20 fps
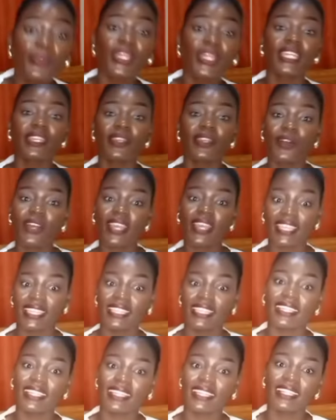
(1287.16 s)
We know
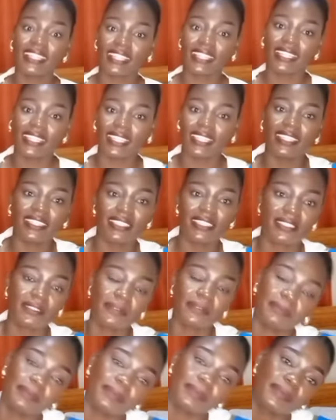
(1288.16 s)

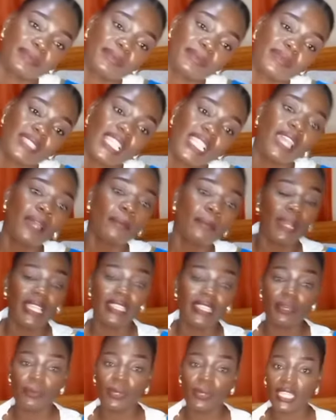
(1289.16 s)
English.
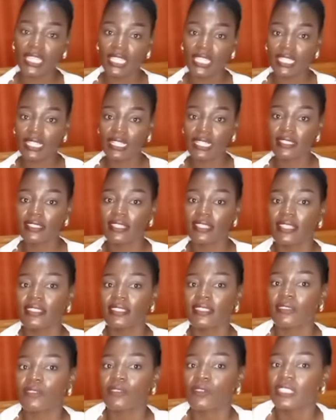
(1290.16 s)
By the way, English
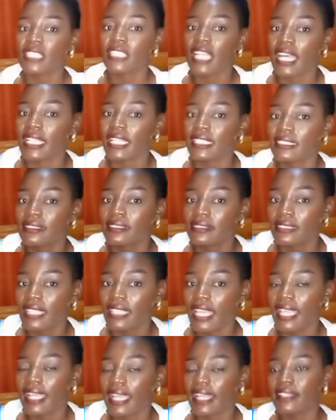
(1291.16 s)
test is not hard.
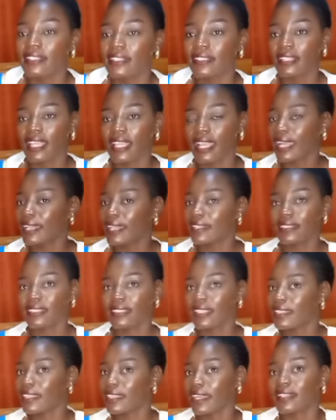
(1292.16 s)
I can
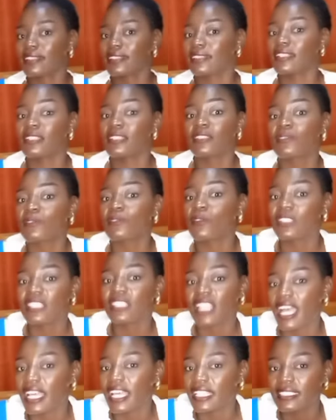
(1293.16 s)
say that. It's
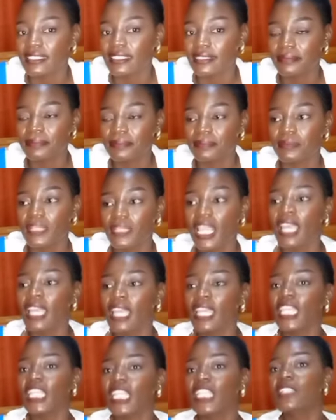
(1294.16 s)
not hard.
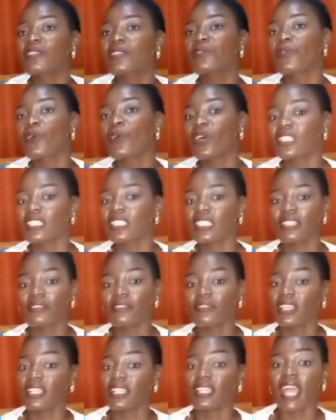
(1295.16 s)
It's not
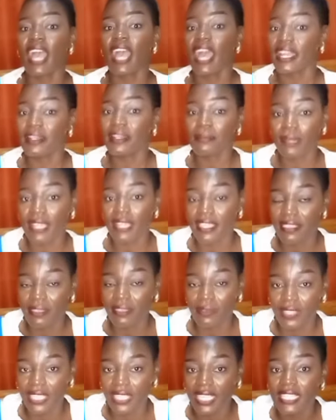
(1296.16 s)
even hard, by
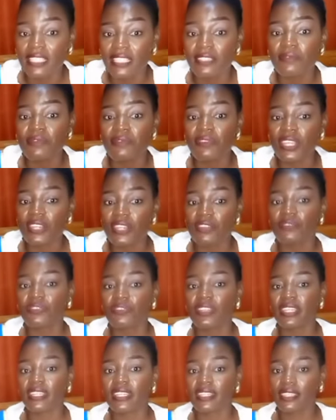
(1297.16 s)
the way. It's very,
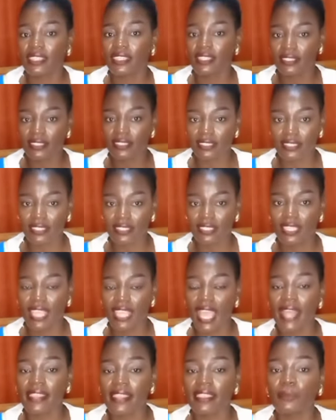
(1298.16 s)
very
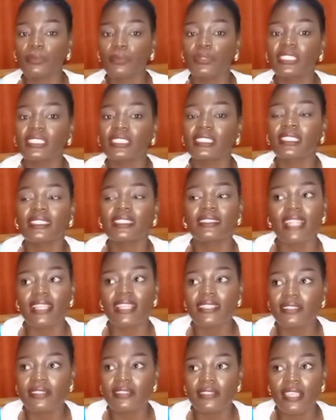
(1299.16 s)
easy. And they
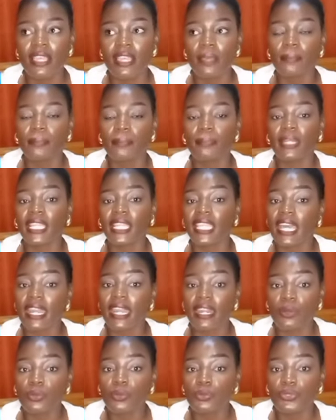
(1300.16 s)
just play
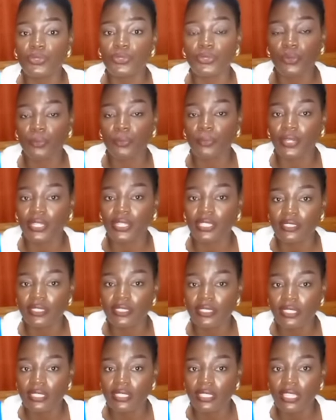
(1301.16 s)
around with your
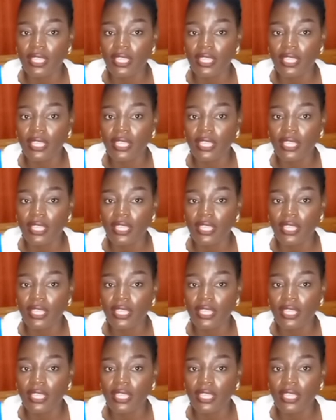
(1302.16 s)
minds.